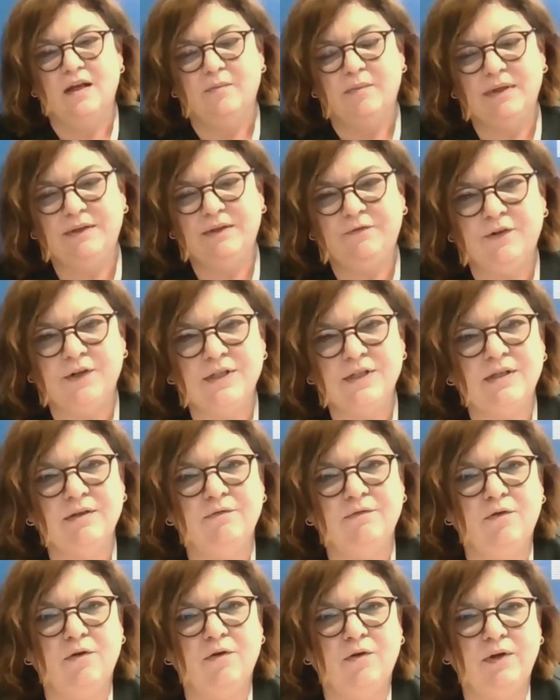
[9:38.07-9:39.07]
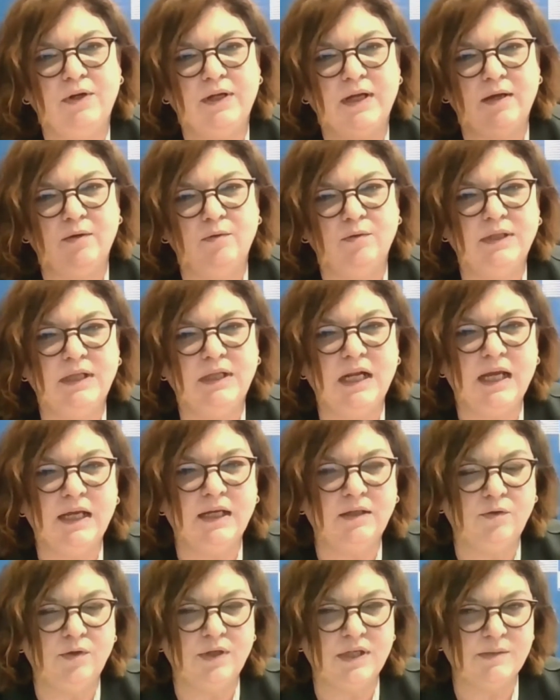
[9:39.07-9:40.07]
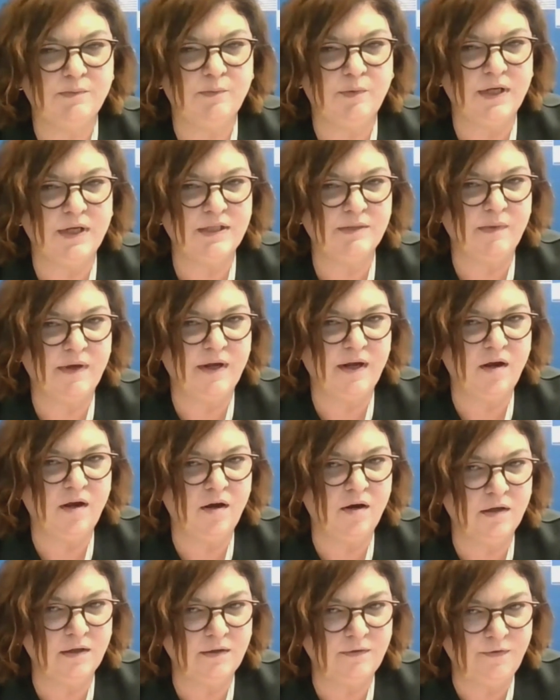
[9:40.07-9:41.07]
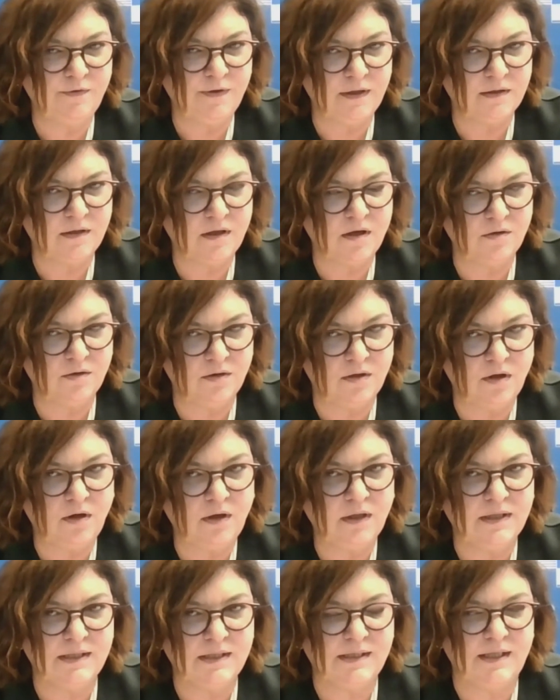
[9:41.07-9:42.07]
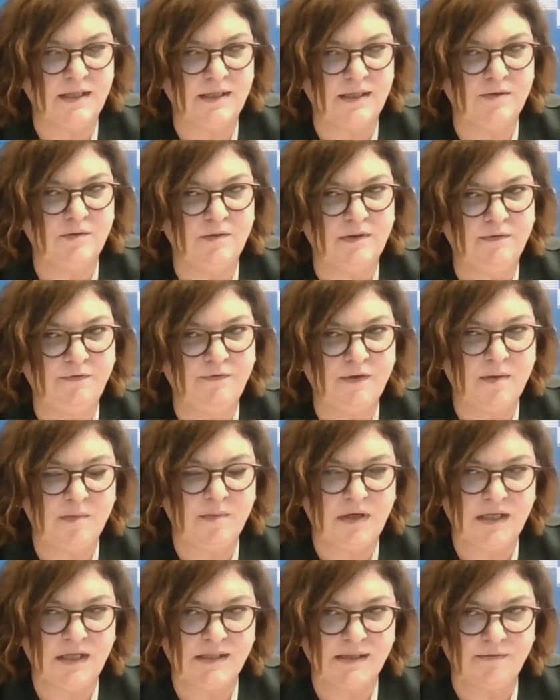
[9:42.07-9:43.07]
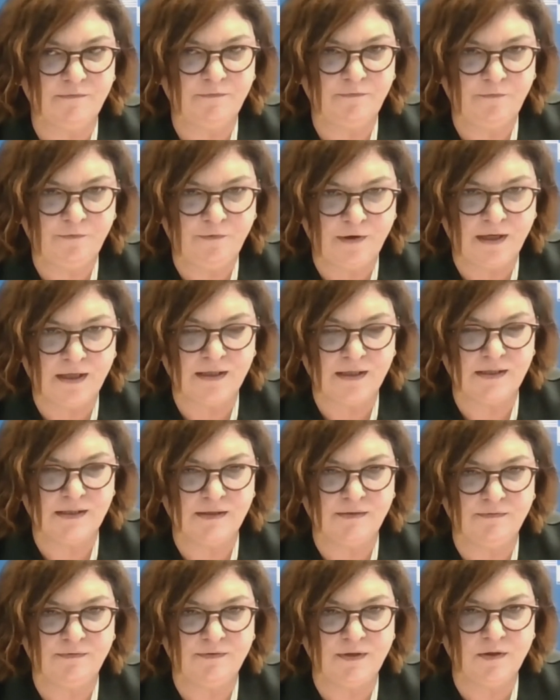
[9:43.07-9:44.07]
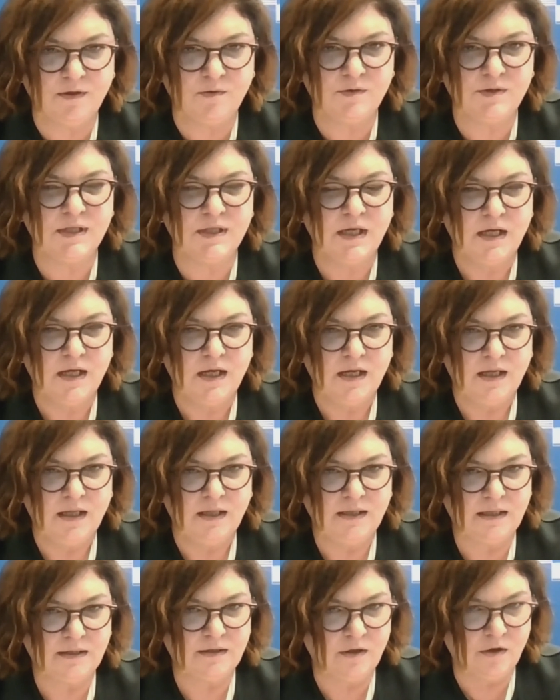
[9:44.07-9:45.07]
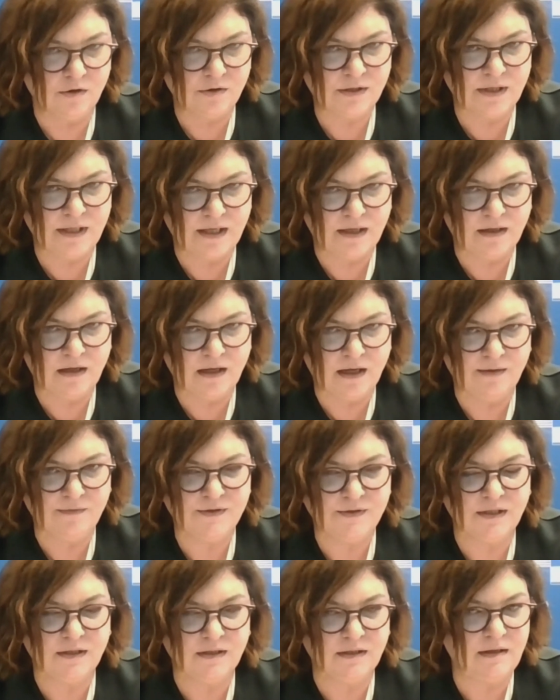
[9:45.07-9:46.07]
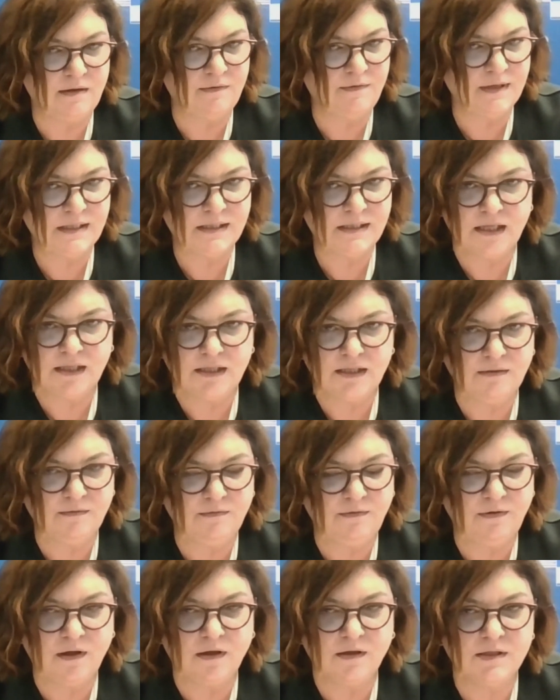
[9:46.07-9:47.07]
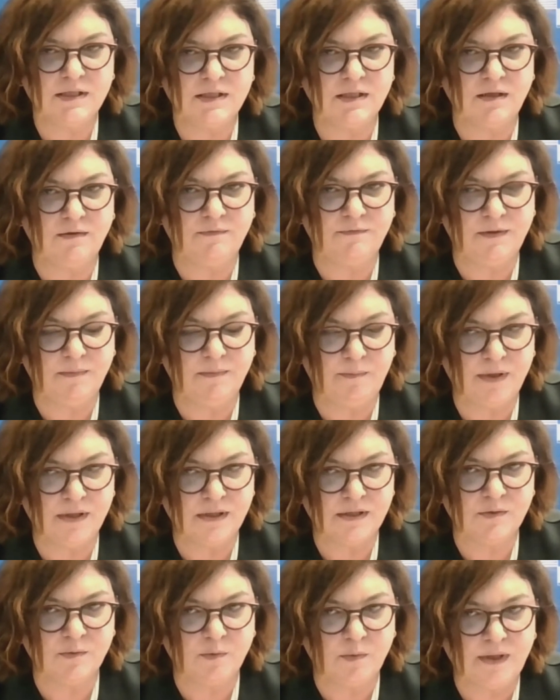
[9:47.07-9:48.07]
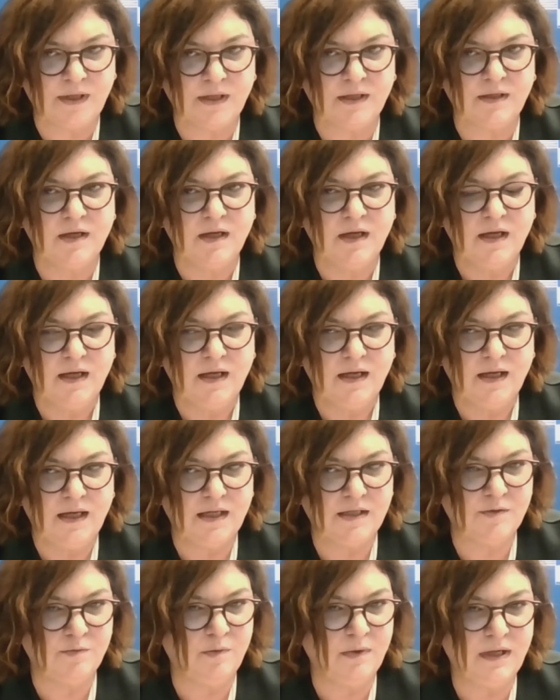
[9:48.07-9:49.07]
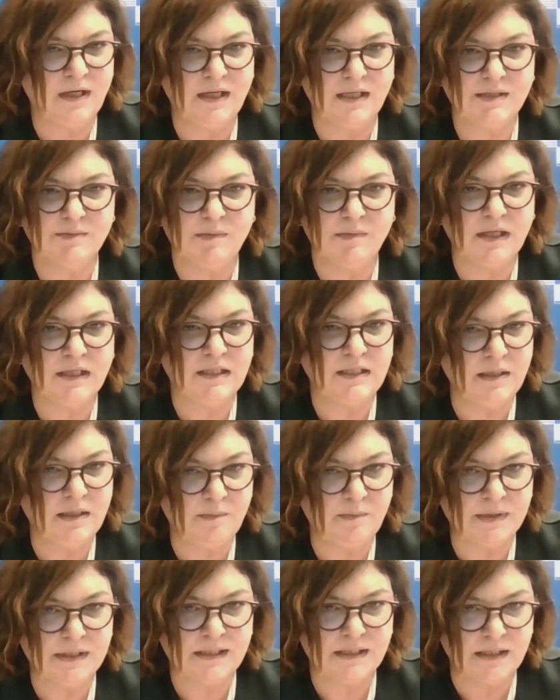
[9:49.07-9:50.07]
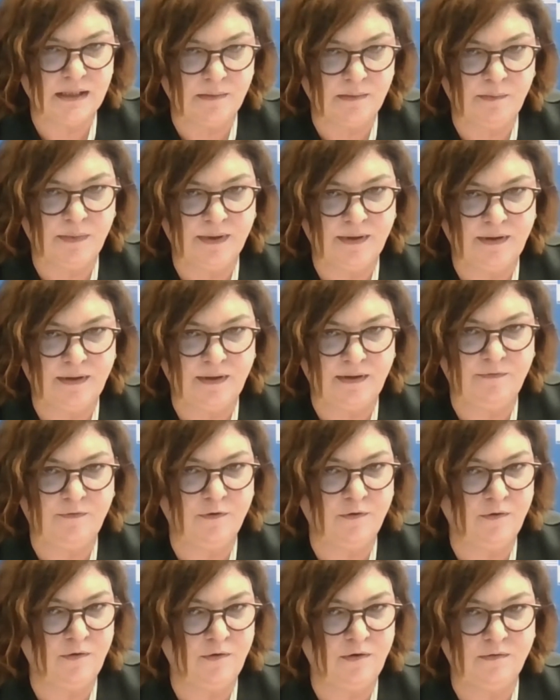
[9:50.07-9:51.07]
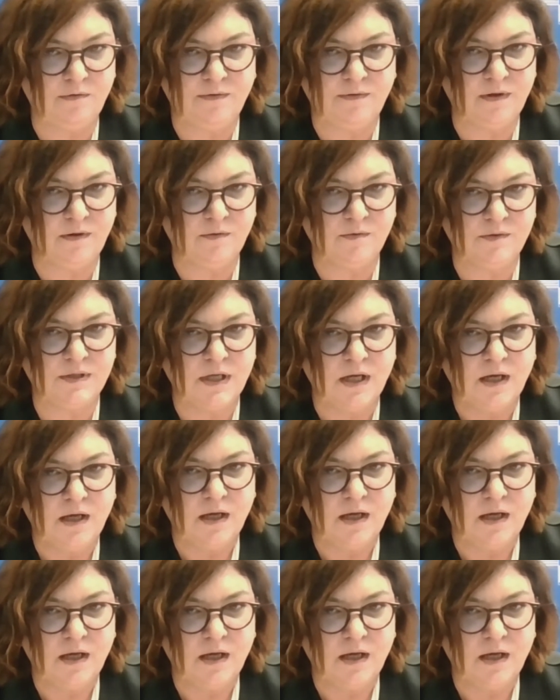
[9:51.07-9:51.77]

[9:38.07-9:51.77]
But first of all, I would like to express my heartfelt condolences to the families and friends of those that lost their lives in the devastating floods of the past week, as well as my deepest sympathy for all of those